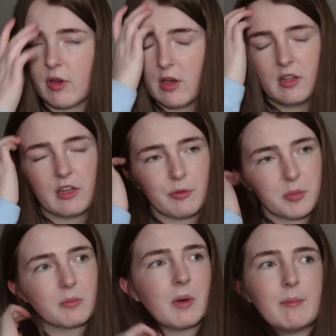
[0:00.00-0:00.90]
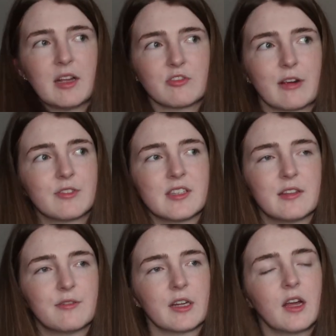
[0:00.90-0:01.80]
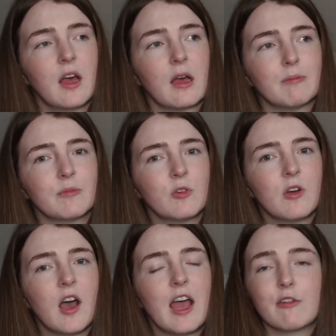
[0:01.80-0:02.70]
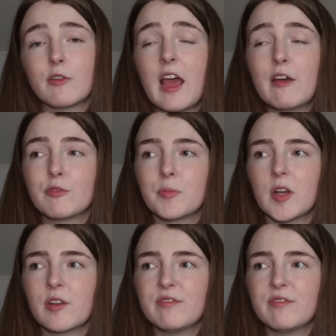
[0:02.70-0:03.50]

another book by Madge Rafferty, Air of Broken